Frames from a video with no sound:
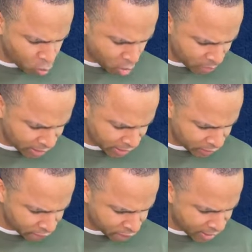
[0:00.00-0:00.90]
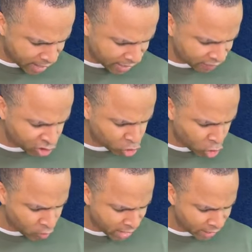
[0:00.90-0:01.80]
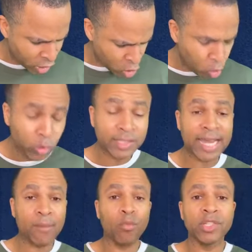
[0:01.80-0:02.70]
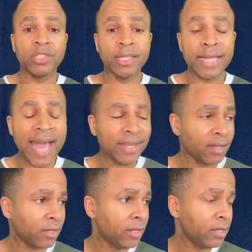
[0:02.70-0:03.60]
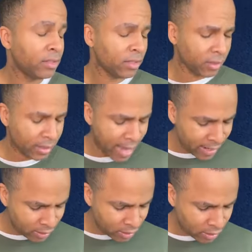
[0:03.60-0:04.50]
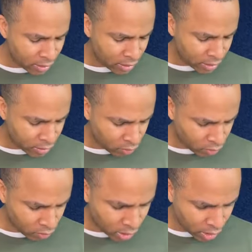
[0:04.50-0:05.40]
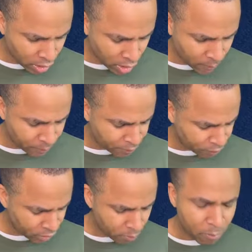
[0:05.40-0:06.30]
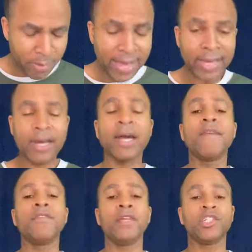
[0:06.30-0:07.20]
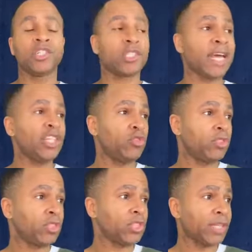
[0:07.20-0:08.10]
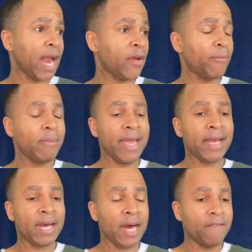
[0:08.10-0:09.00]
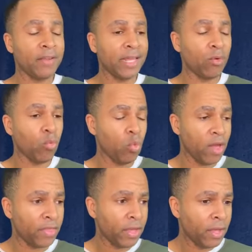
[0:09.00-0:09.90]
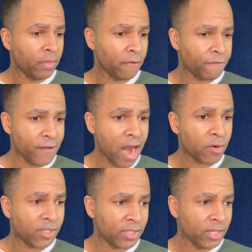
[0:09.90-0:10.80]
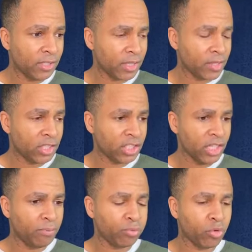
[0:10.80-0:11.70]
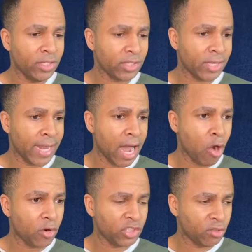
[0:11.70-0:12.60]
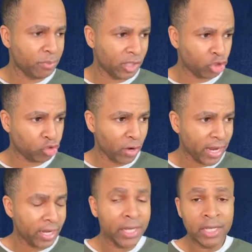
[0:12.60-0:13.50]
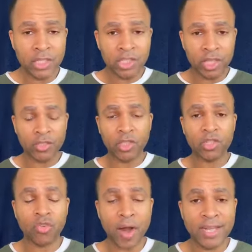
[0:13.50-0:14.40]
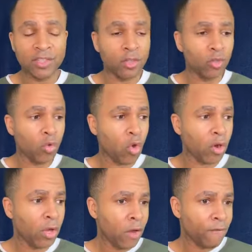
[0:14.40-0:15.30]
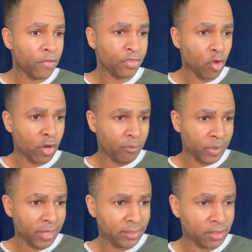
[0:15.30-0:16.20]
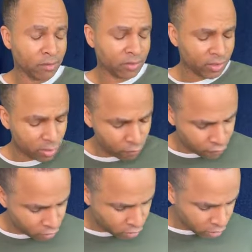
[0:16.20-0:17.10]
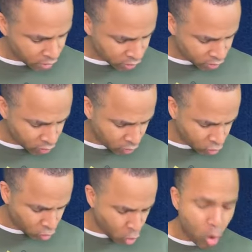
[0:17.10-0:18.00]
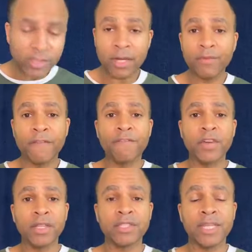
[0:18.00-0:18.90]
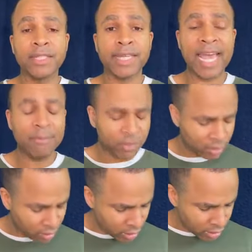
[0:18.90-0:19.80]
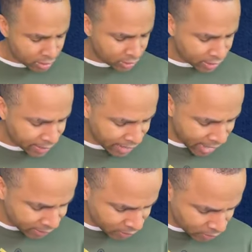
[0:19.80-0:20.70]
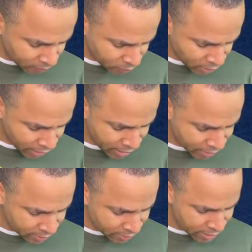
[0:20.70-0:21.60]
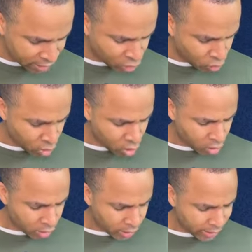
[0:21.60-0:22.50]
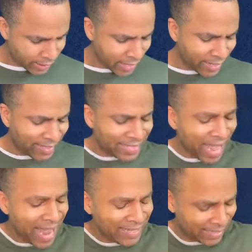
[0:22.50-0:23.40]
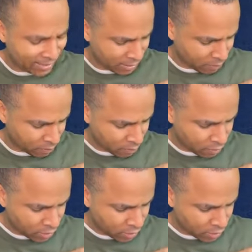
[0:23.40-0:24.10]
a woman in the valley of Sorek, whose name was Delilah. Delilah um, made covenant, just like Judas Iscariot made covenant with the Pharisees and the chief priests and elders to betray Jesus Christ the Lord for 30 pieces of silver. So the lords of the Philistines came to Delilah and said to her, Entice him